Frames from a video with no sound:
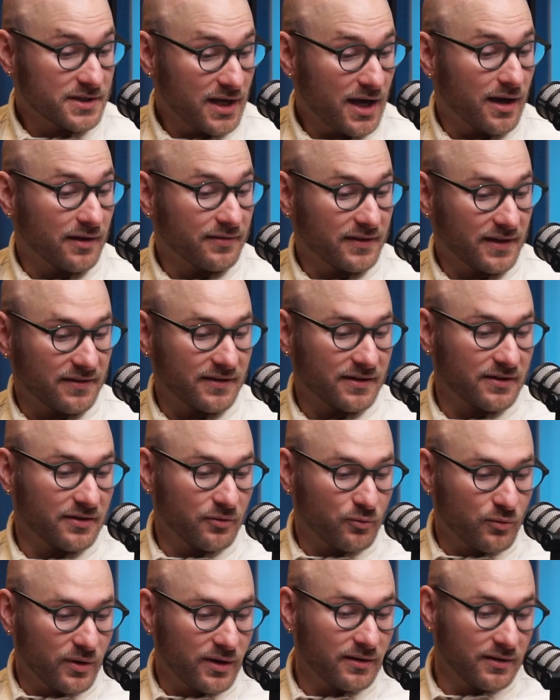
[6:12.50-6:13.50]
yeah. That there,
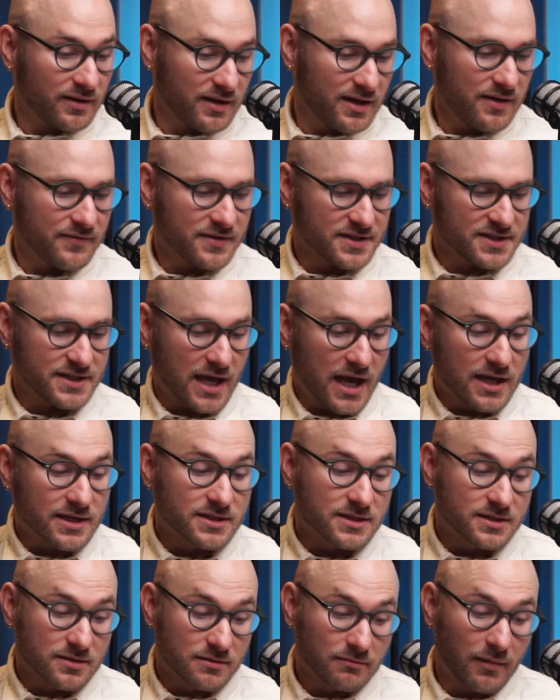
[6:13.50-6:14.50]
we he even
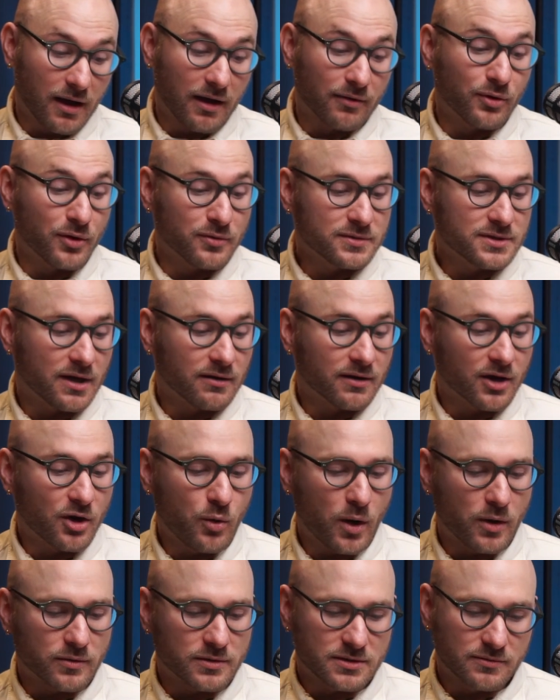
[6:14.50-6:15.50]
says. I wrote down a
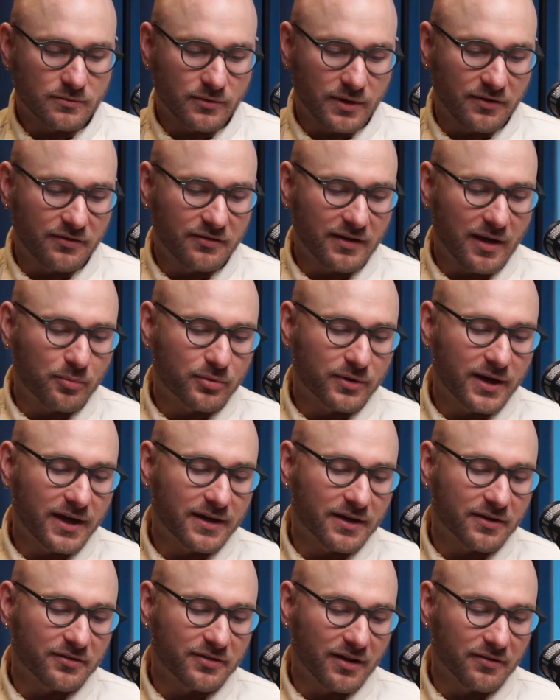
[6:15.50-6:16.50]
quote. We mm -hmm. separate
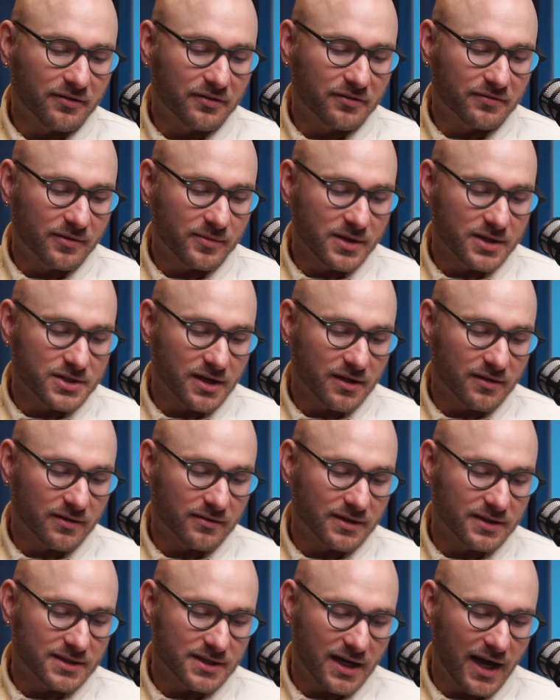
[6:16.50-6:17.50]
ourselves from each other
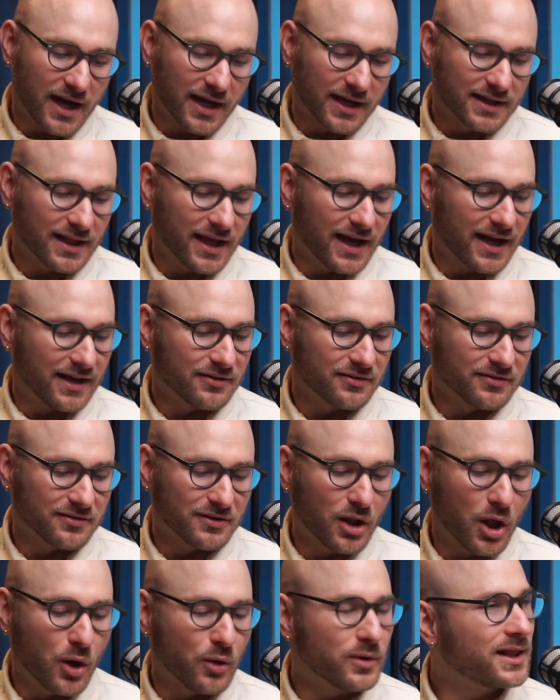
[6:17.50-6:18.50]
into high class
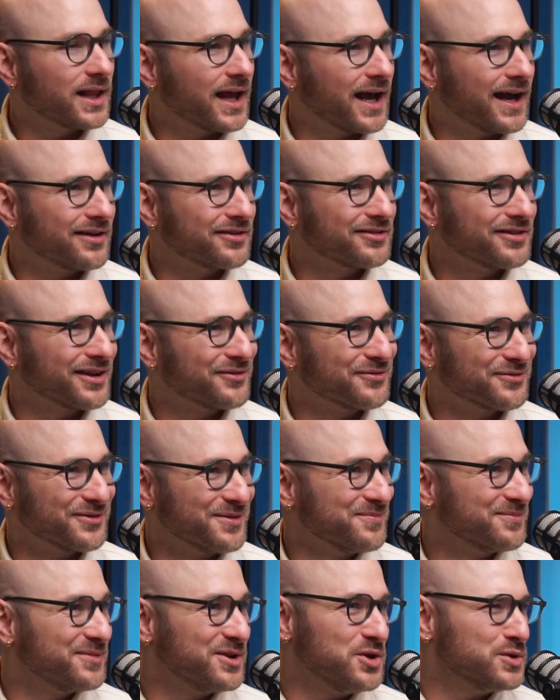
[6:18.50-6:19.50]
and low class, like
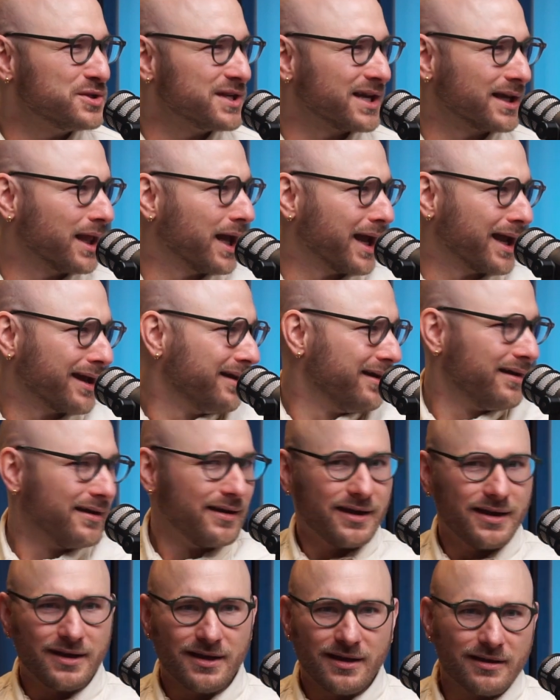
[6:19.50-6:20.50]
from using like,
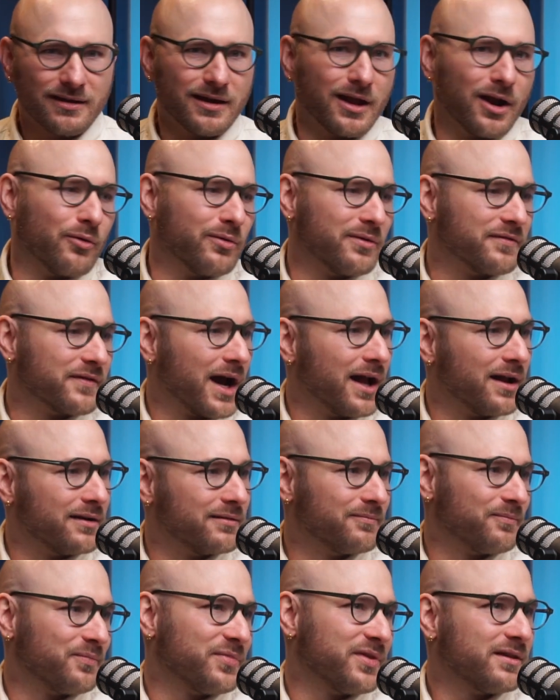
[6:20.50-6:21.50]
you know, we've got,
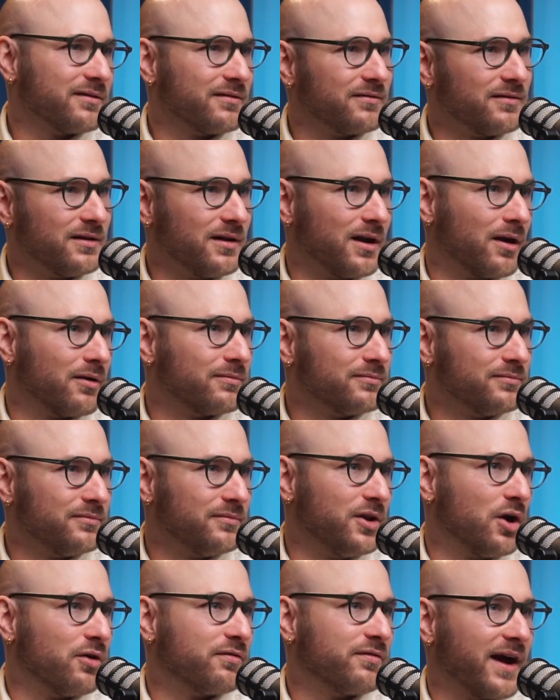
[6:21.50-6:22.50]
you know,
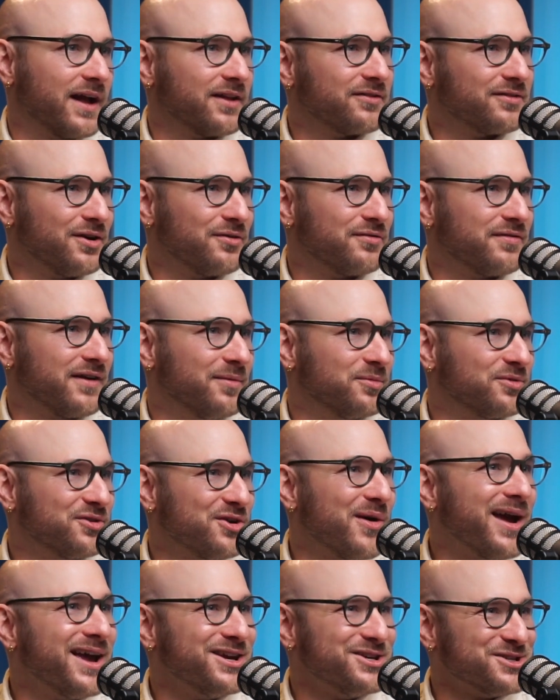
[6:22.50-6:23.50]
no fats, no fems,
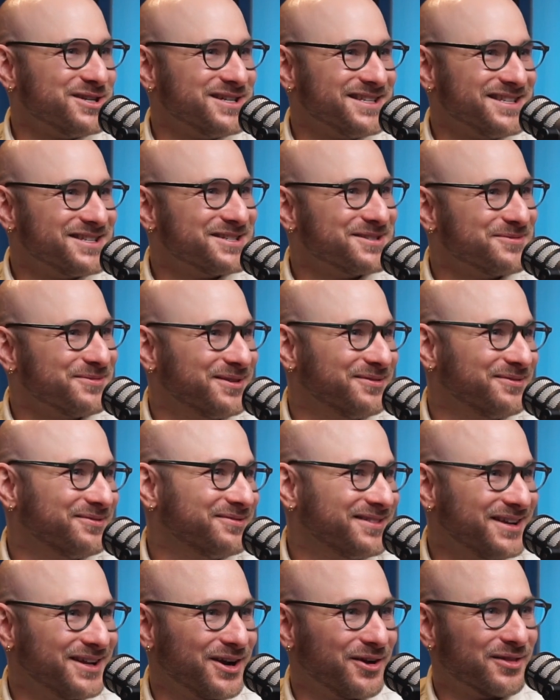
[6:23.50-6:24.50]
no Asians. We,
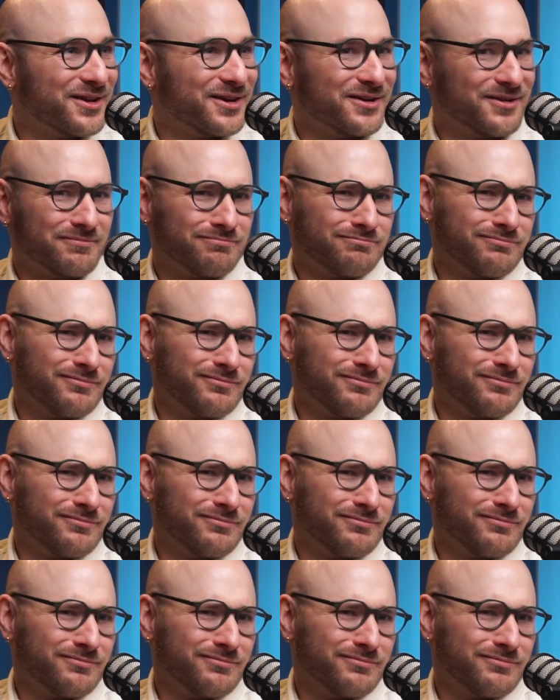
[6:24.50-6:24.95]
right, you know, right.